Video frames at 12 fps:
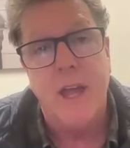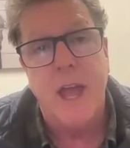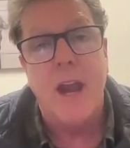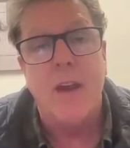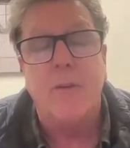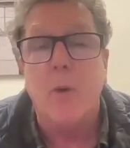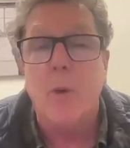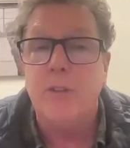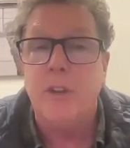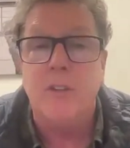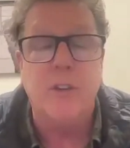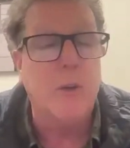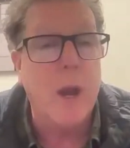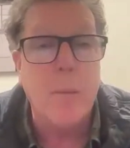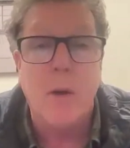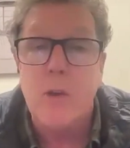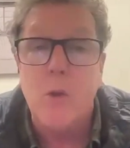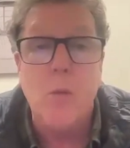And of course, as a
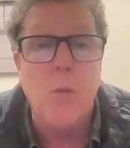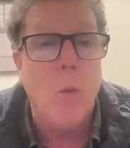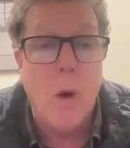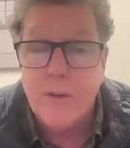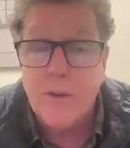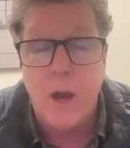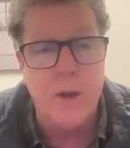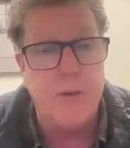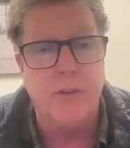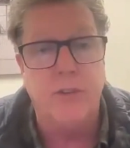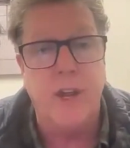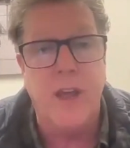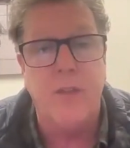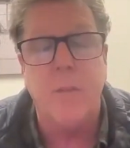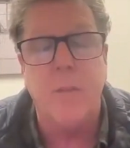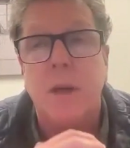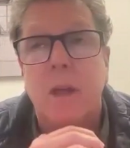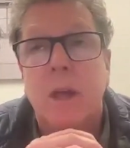grandma, you want to understand them.